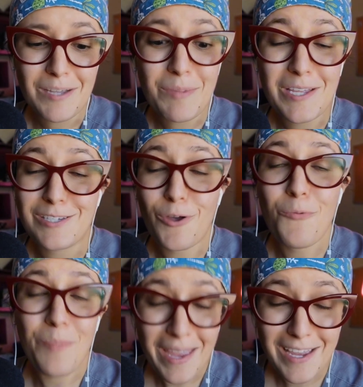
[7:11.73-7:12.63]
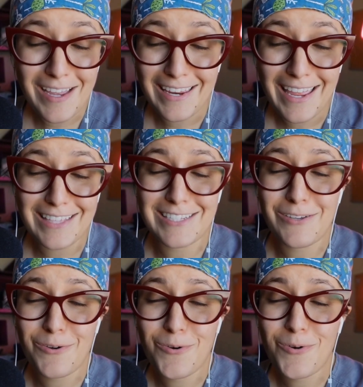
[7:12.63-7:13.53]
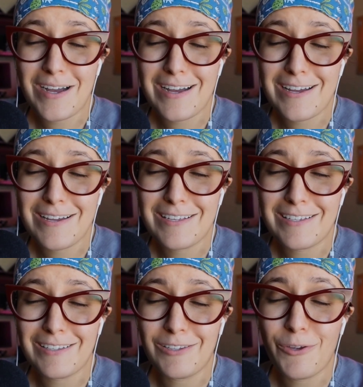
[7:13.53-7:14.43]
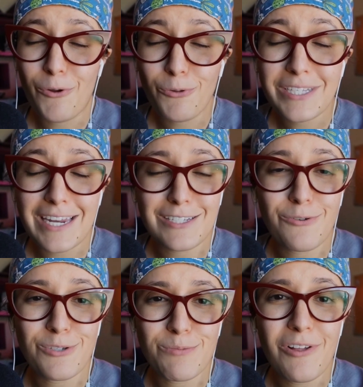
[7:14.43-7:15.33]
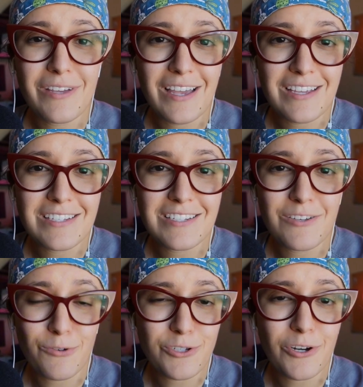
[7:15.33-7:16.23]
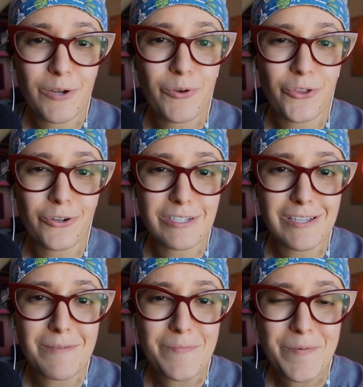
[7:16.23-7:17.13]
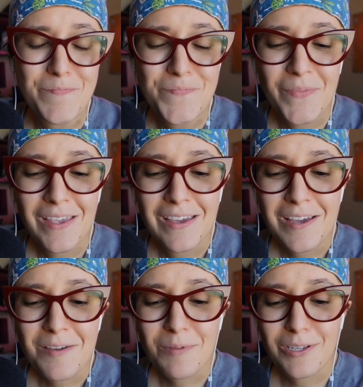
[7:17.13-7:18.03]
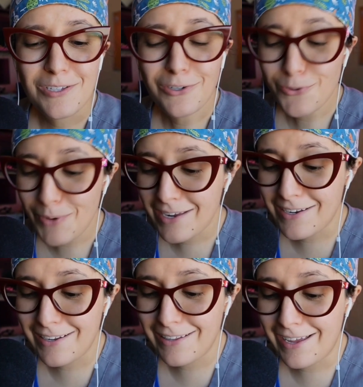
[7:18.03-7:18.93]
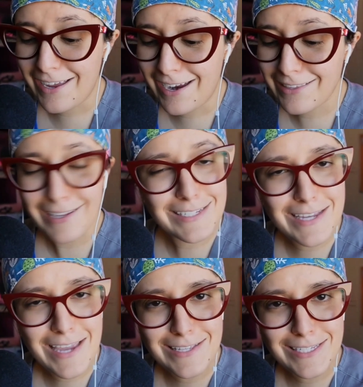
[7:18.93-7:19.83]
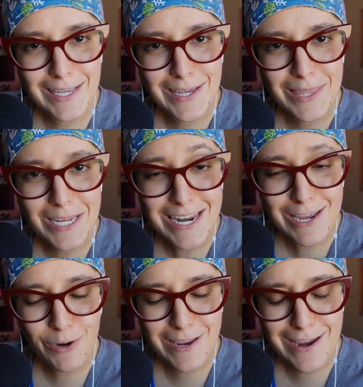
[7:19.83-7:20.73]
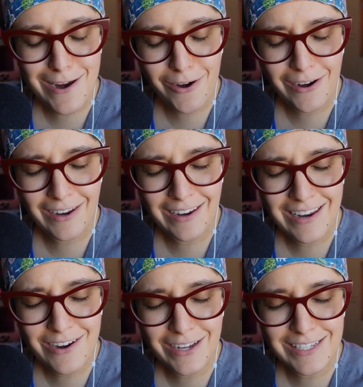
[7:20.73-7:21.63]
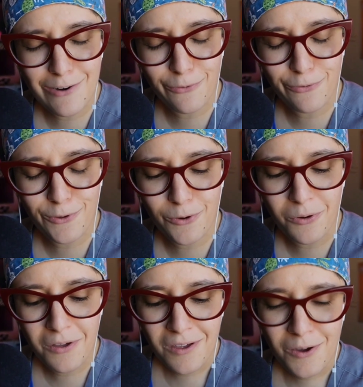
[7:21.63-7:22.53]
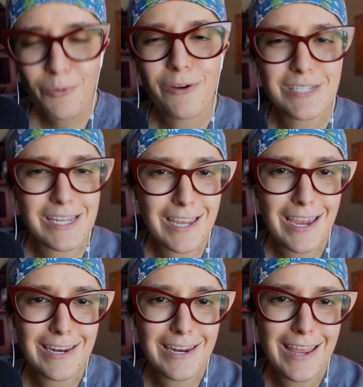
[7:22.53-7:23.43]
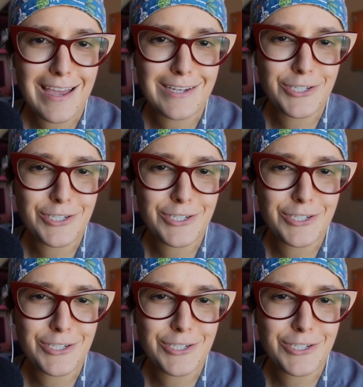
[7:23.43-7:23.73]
something so big and yet so, looked at as so small as, starting with our sleep. But Dr. Rad, I'd like to get into the nitty gritty here. And here at Dental Fuel, we are dedicated